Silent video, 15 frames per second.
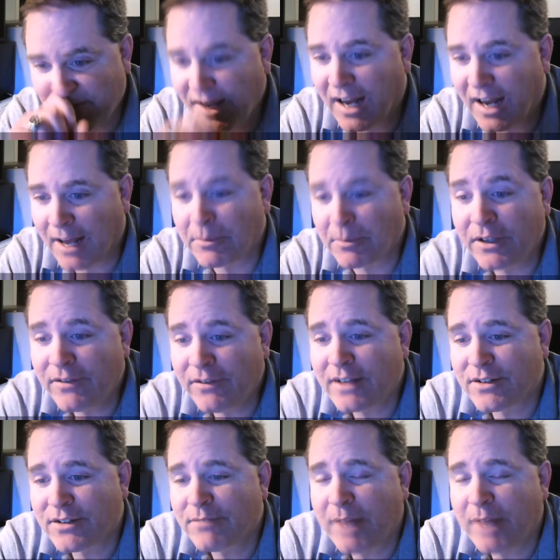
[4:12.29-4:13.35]
I believe
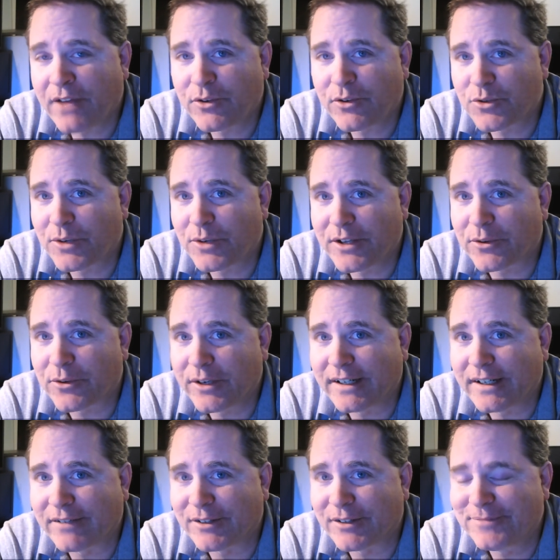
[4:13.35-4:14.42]
that's in Matthew 23
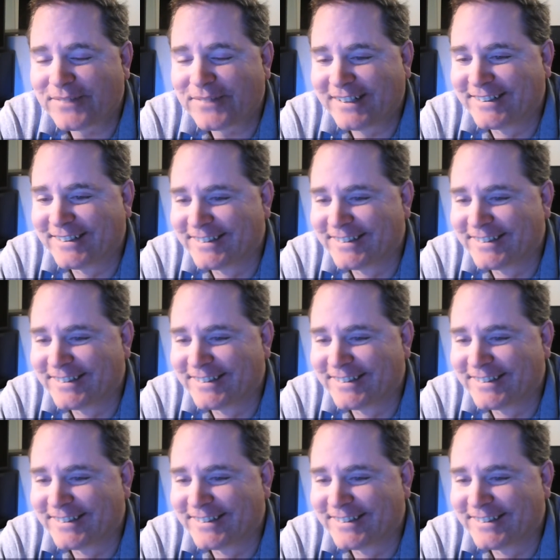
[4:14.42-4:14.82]
even.